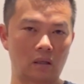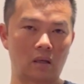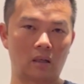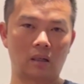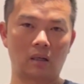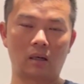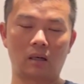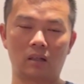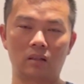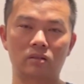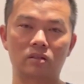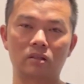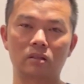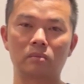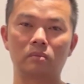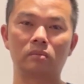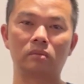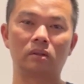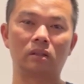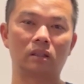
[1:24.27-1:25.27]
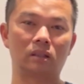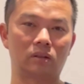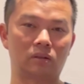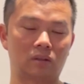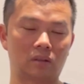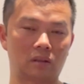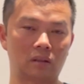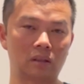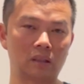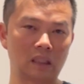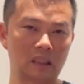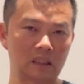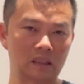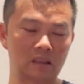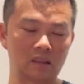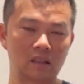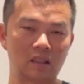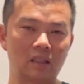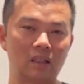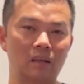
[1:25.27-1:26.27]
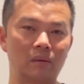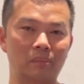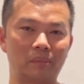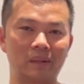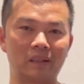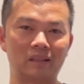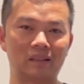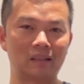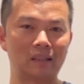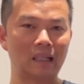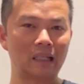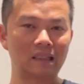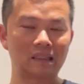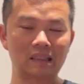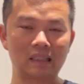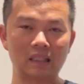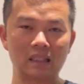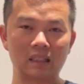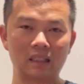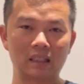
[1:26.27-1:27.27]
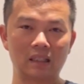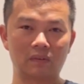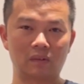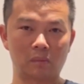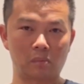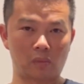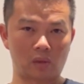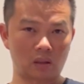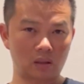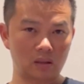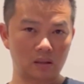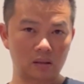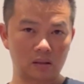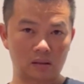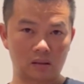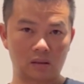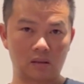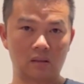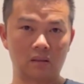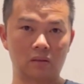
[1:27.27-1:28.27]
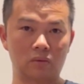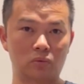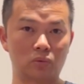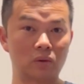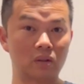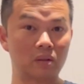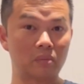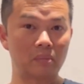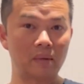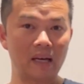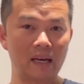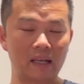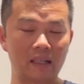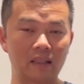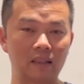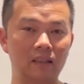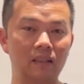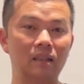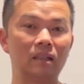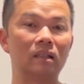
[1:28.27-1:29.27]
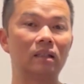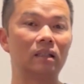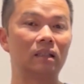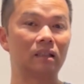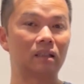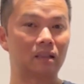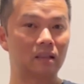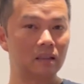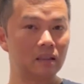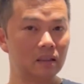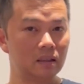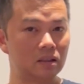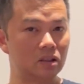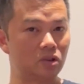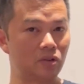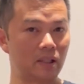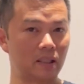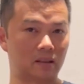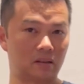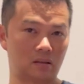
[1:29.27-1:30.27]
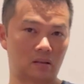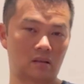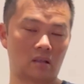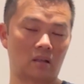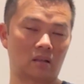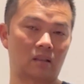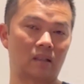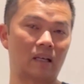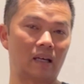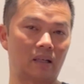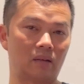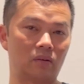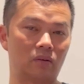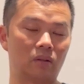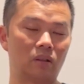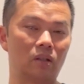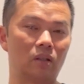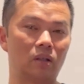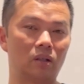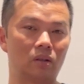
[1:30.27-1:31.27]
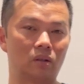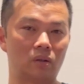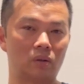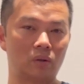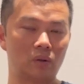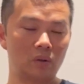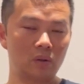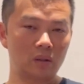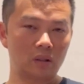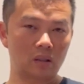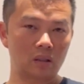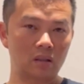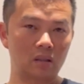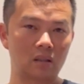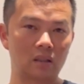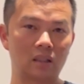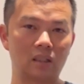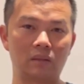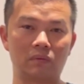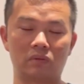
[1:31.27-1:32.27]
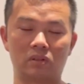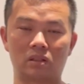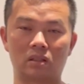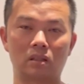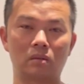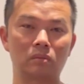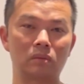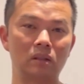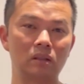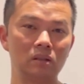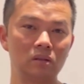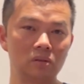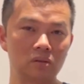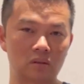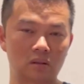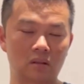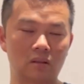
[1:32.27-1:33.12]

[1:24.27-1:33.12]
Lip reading: awesome earnings, but the next day if the market is really bad, it could drag the stock down. Or if some news